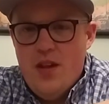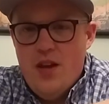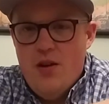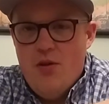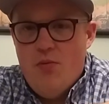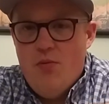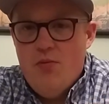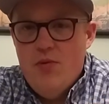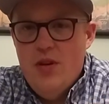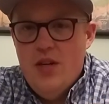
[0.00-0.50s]

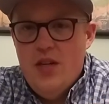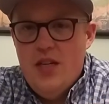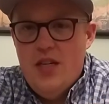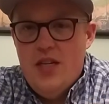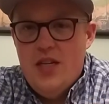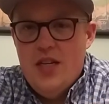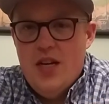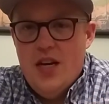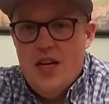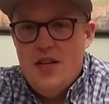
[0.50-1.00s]
really
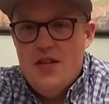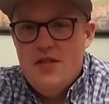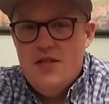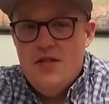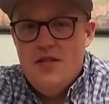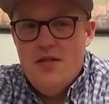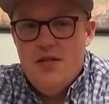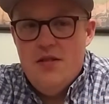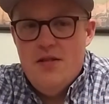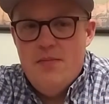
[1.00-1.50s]

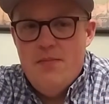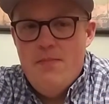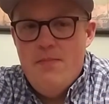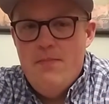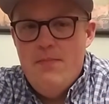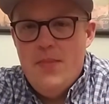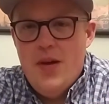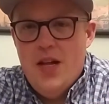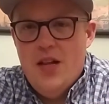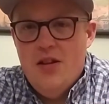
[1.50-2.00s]
nice,
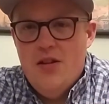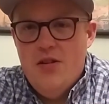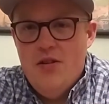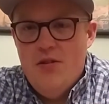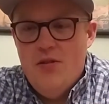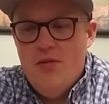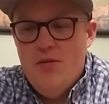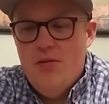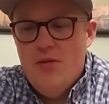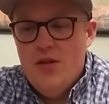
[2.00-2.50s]

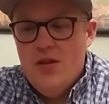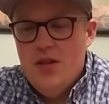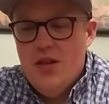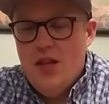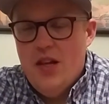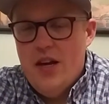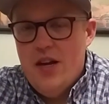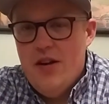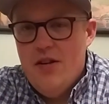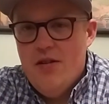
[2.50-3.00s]
mellow,
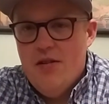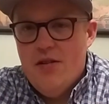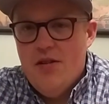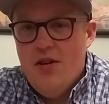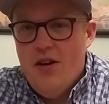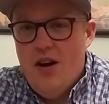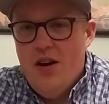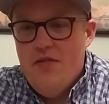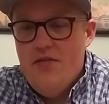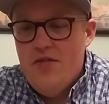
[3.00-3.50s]
lighter
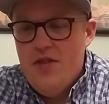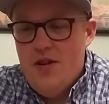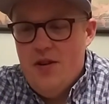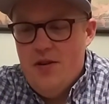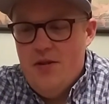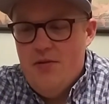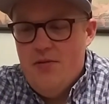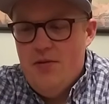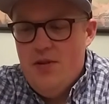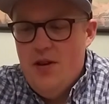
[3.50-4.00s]
coffee
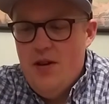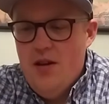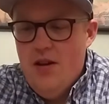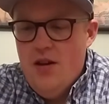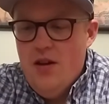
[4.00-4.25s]
note.